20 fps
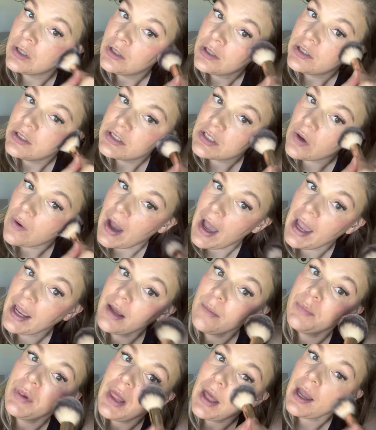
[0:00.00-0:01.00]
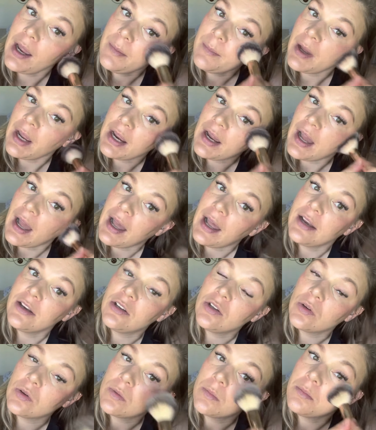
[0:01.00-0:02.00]
So I apply
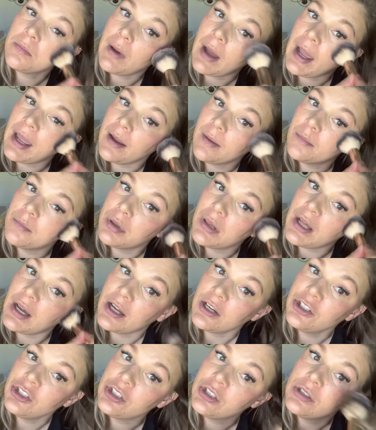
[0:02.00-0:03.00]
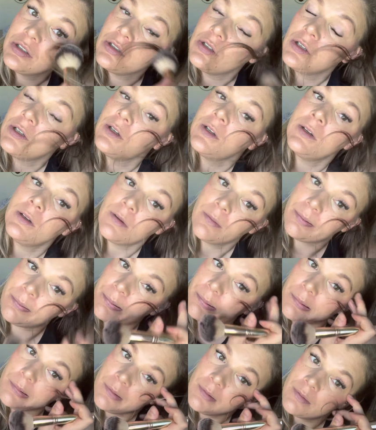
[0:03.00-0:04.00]
my blush
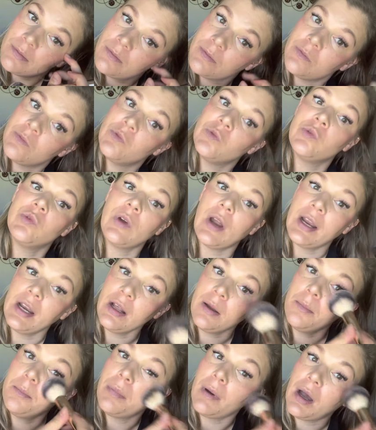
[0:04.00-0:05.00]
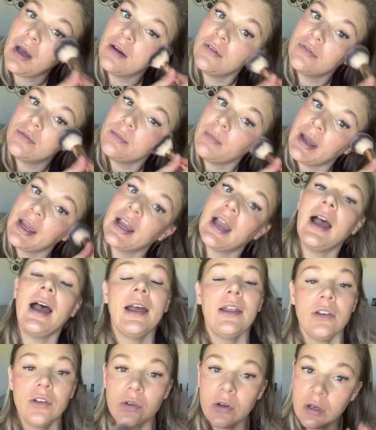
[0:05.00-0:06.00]
right above my
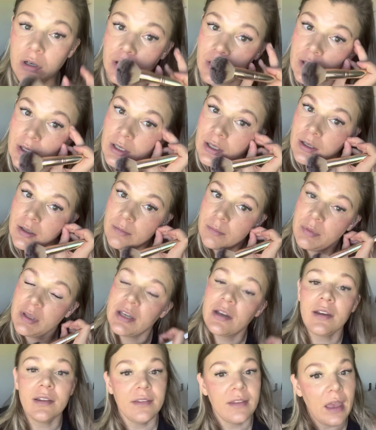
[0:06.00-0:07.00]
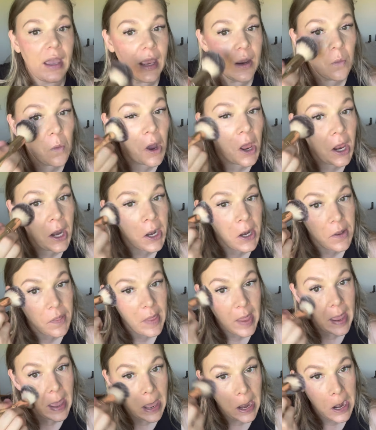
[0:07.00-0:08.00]
contour because I want
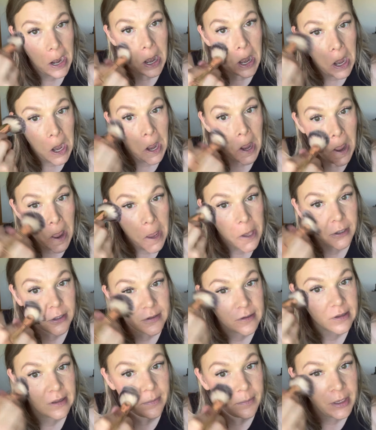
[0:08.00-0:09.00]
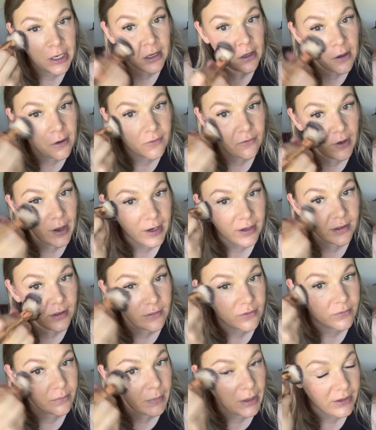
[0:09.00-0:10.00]
that slimming effect
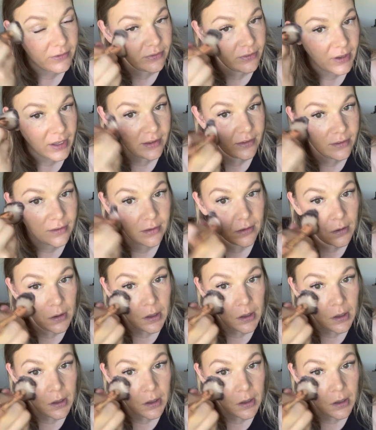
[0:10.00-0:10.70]
of my face.